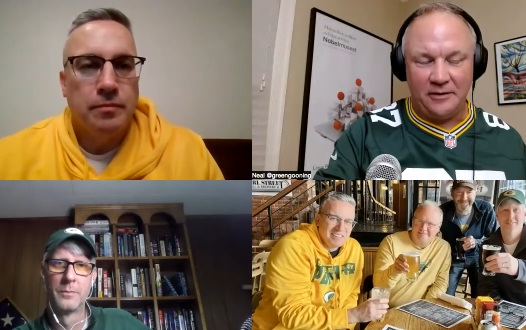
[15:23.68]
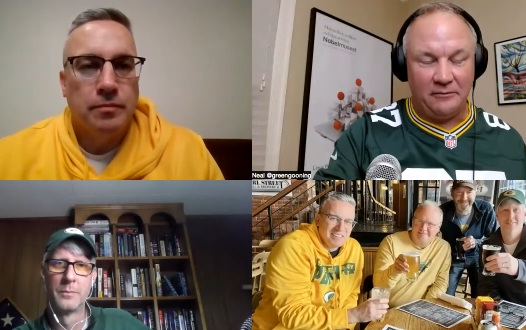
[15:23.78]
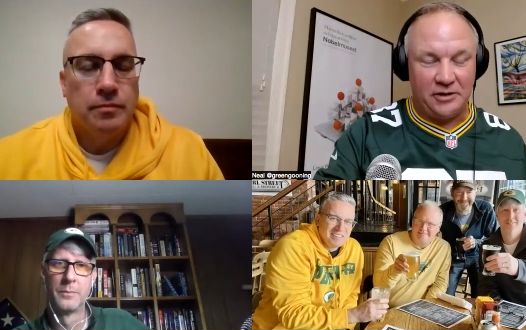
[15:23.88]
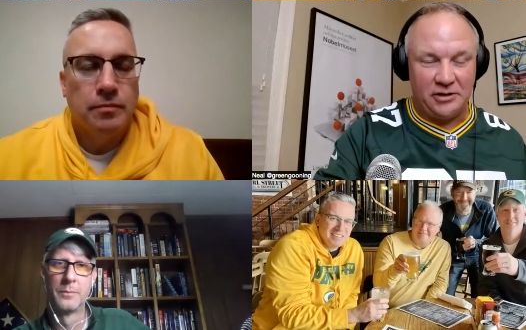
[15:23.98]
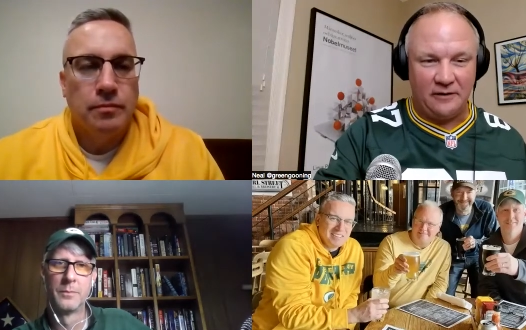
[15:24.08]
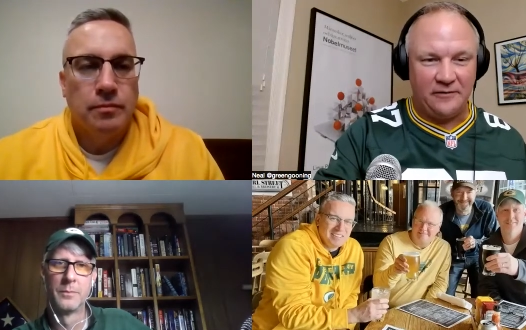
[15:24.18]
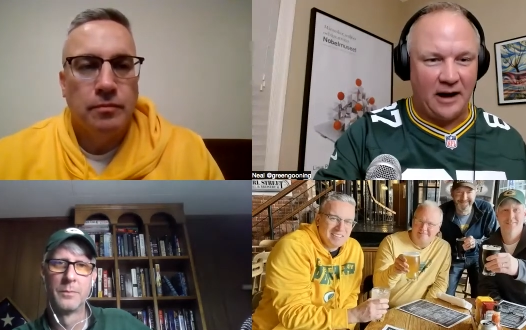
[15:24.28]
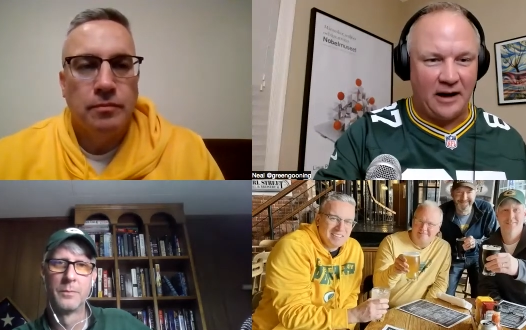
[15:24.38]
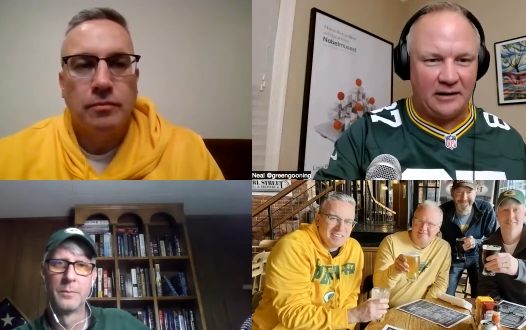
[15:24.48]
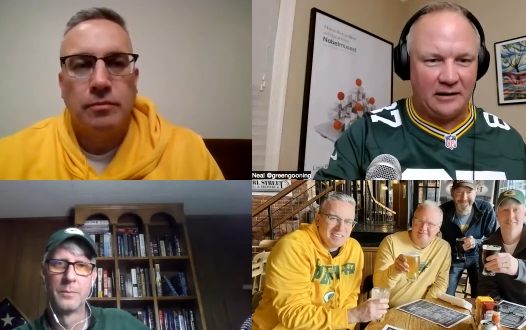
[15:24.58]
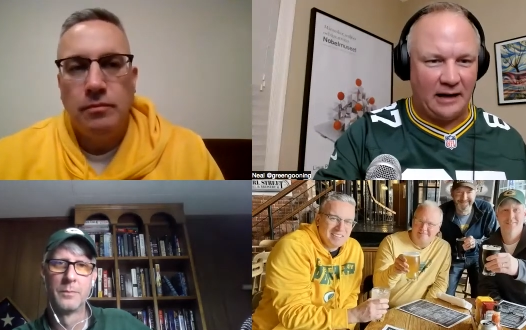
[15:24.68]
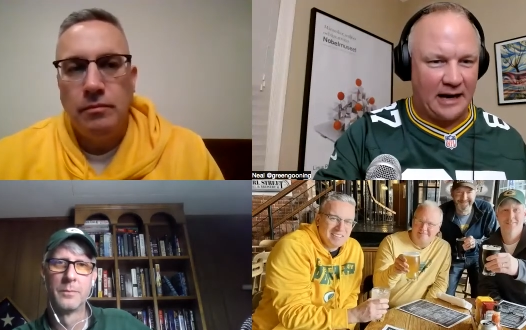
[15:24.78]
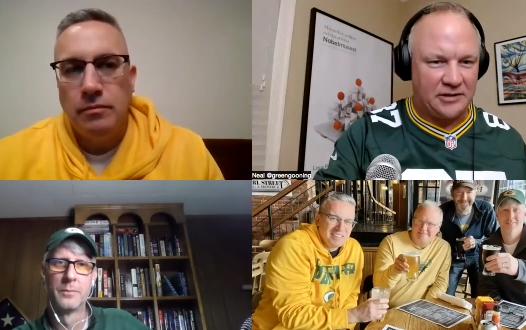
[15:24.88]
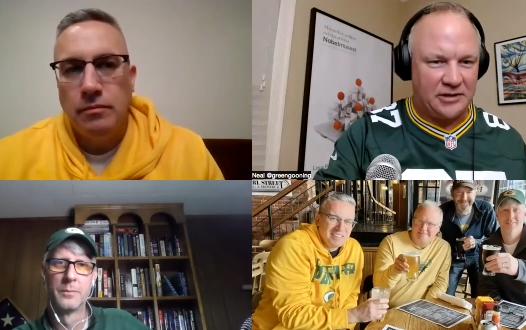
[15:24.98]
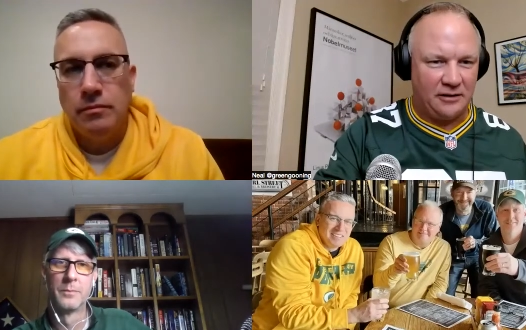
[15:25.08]
Speaker 1: and that we should have gotten
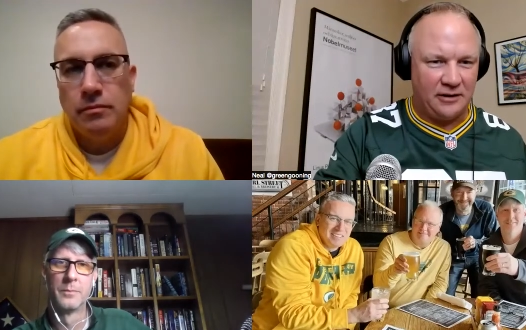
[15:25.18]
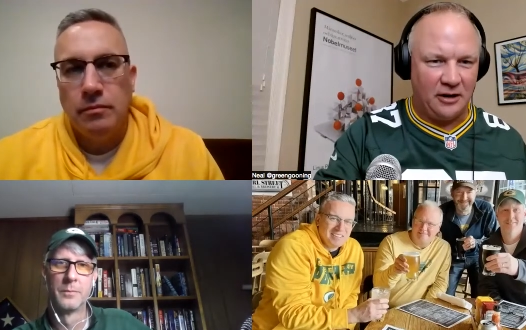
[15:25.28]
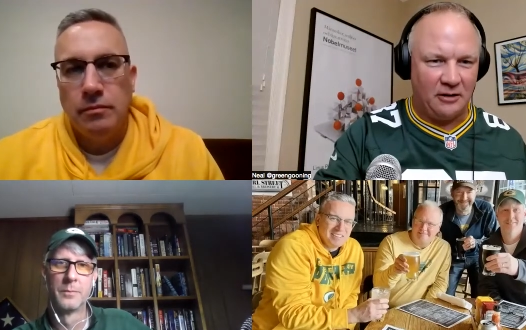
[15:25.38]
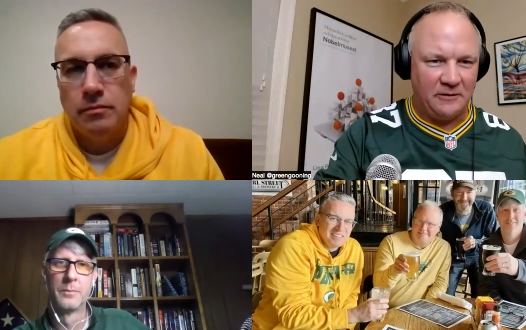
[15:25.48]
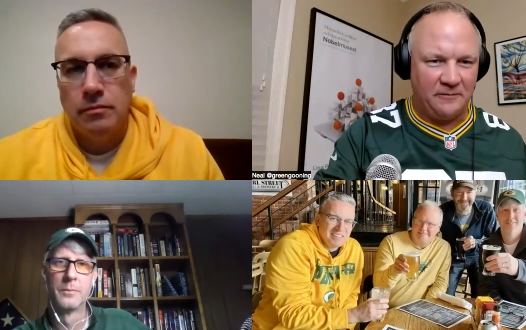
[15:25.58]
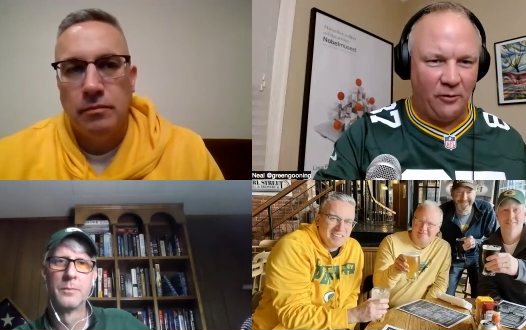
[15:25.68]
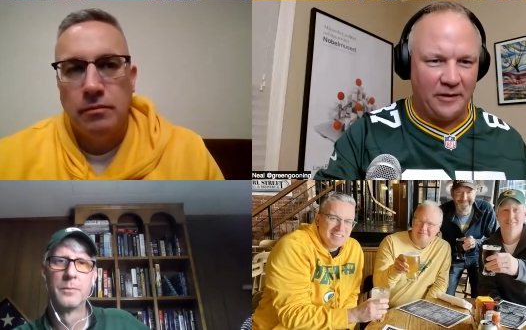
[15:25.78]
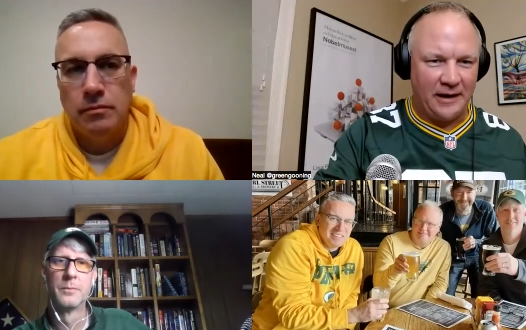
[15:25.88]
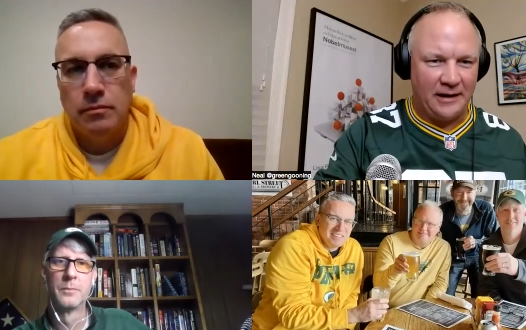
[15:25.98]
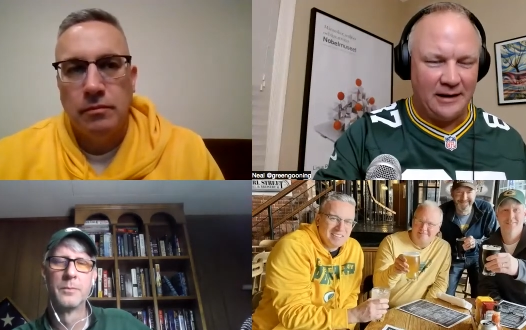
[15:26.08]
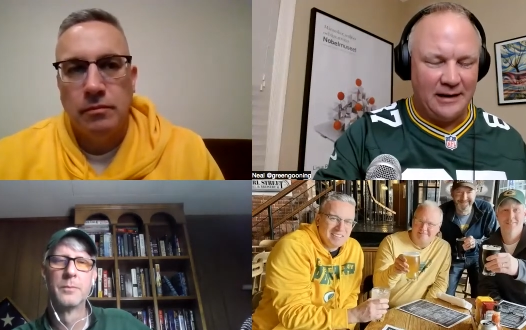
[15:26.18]
last year and the year before that